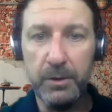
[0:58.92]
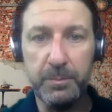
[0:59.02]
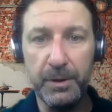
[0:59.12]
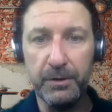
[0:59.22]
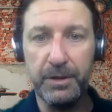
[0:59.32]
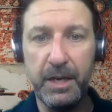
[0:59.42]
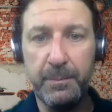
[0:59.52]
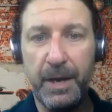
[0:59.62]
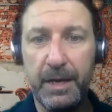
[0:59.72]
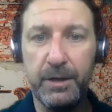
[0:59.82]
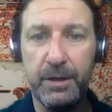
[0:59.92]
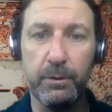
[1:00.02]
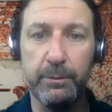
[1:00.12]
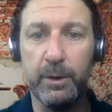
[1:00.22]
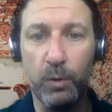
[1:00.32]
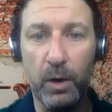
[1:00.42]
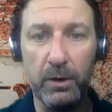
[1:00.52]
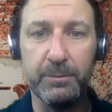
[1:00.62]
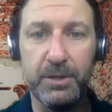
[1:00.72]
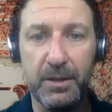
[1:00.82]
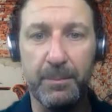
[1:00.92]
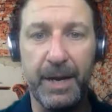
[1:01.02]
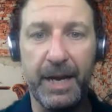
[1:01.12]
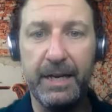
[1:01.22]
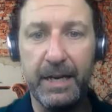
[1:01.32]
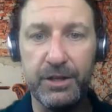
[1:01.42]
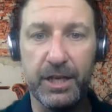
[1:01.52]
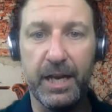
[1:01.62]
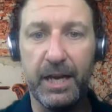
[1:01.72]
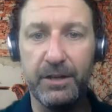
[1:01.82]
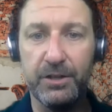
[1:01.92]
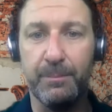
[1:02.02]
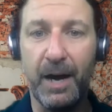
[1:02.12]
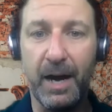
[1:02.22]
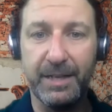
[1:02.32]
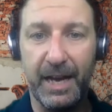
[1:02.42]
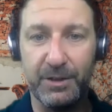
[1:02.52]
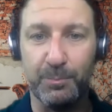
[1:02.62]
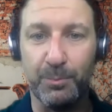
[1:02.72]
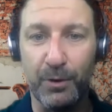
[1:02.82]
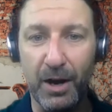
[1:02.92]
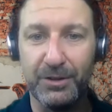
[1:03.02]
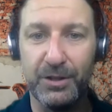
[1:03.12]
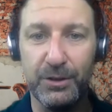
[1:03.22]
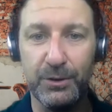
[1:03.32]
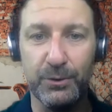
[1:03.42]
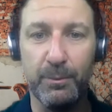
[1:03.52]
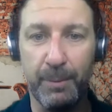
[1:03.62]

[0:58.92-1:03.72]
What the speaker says: it's Bill, the knee pain guru, and welcome to the Pain Education Podcast brought to you